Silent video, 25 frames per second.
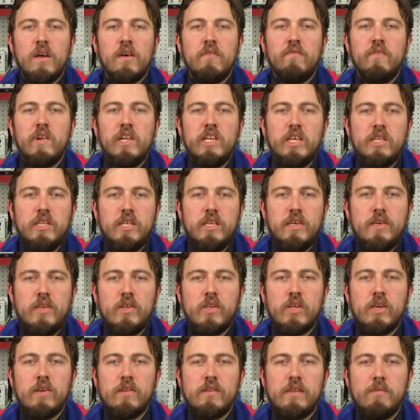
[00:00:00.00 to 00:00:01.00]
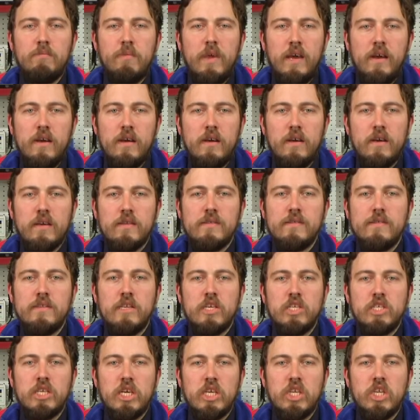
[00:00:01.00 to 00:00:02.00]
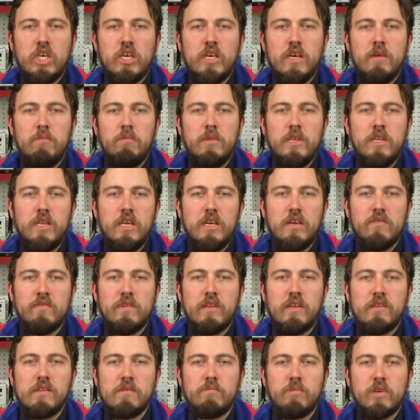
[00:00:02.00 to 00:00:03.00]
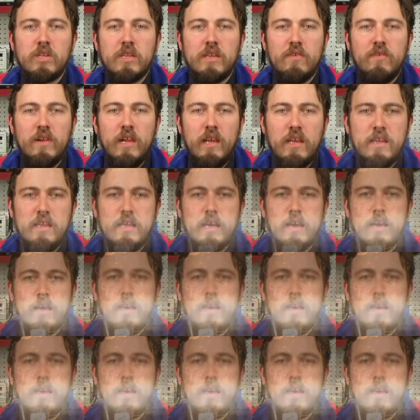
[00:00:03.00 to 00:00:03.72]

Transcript: In electric grids that contain combined resistances, particularly when